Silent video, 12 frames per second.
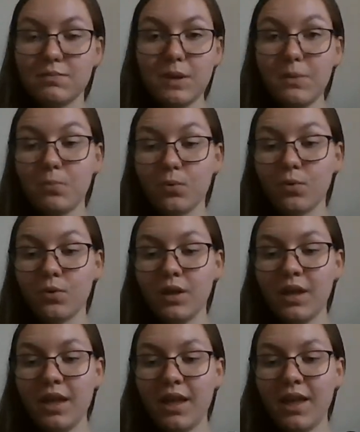people
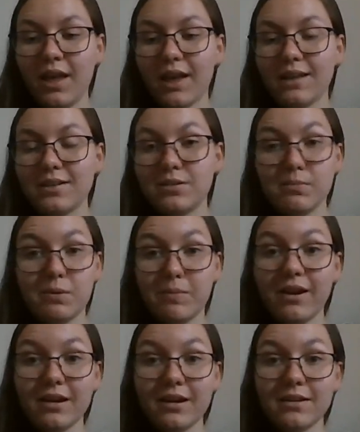to be
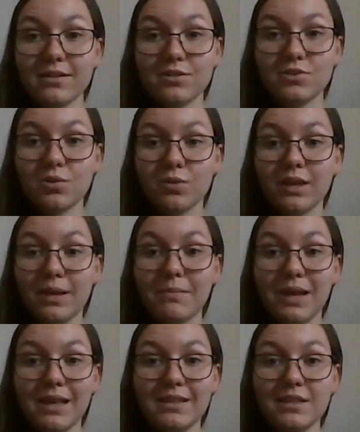buried. And so they
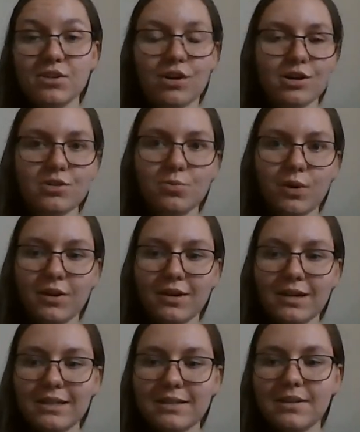made these
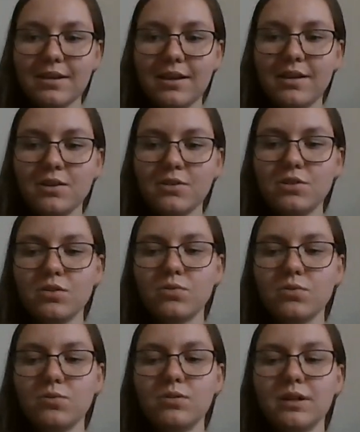ossuaries
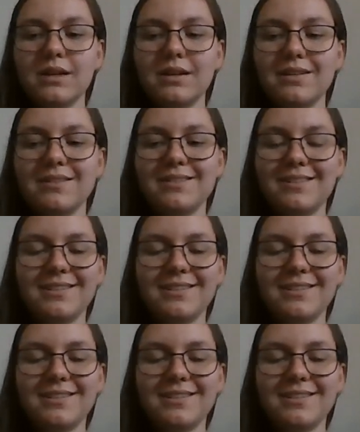to